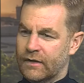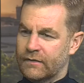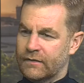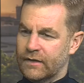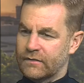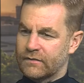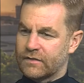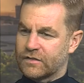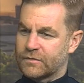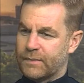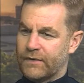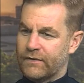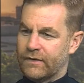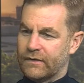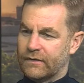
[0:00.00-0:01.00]
that's the
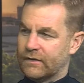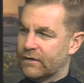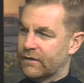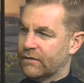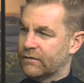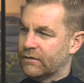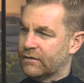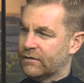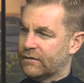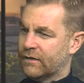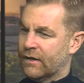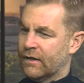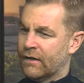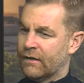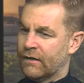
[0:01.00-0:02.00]
spirit, and
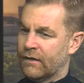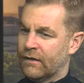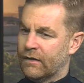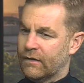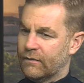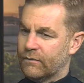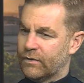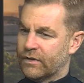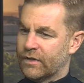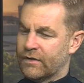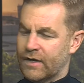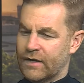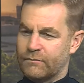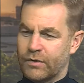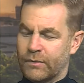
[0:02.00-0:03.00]
what they
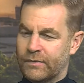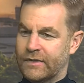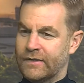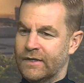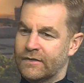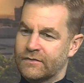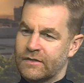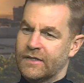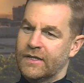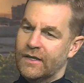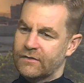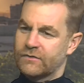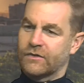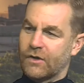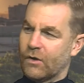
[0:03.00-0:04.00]
had probably years and
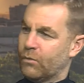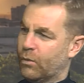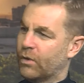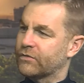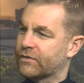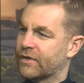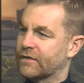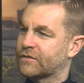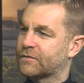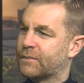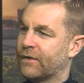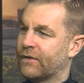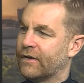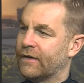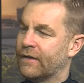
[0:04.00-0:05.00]
years ago was that
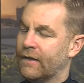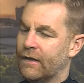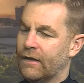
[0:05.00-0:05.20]
spirit.